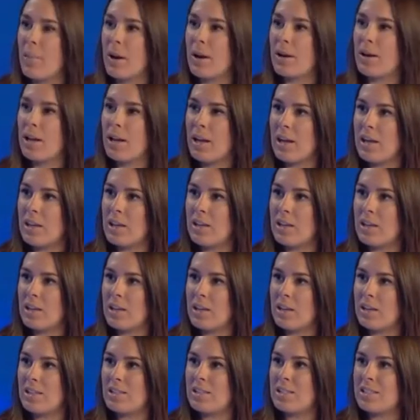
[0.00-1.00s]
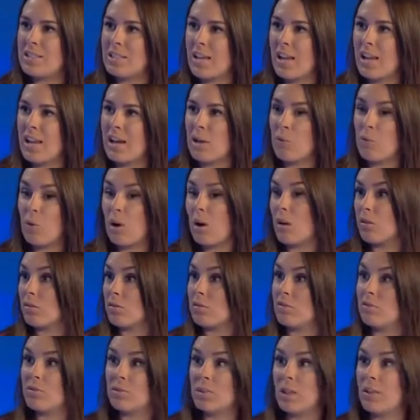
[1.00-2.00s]
but he is saying,
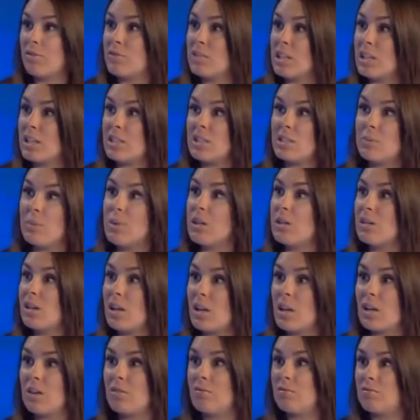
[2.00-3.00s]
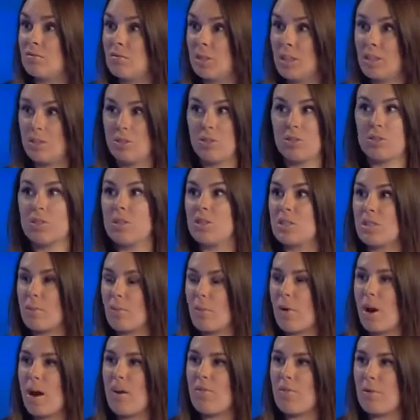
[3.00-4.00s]
well, if Dean Smith can introduce a
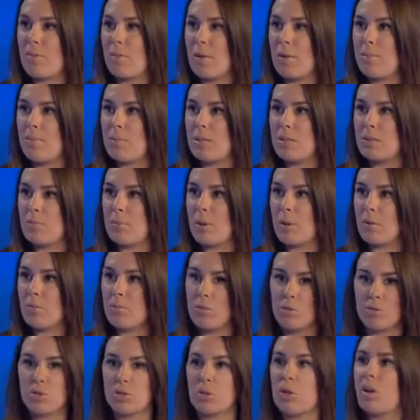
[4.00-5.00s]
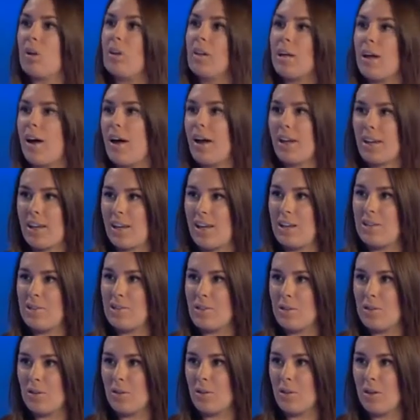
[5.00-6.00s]
private members' bill, well, surely I can
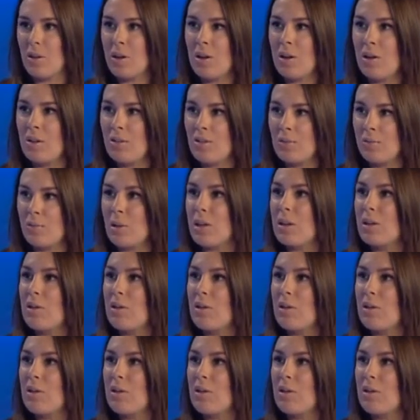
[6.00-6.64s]
too we